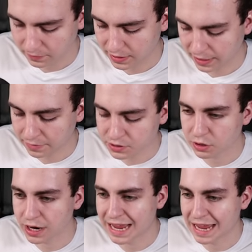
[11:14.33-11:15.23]
after
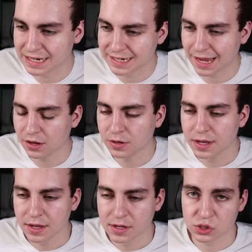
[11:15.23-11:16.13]
I end L.
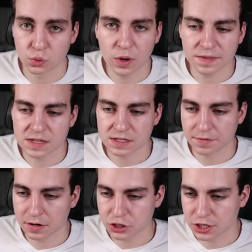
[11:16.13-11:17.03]
So what this
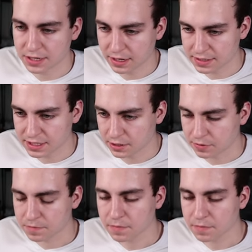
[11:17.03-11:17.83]
function does here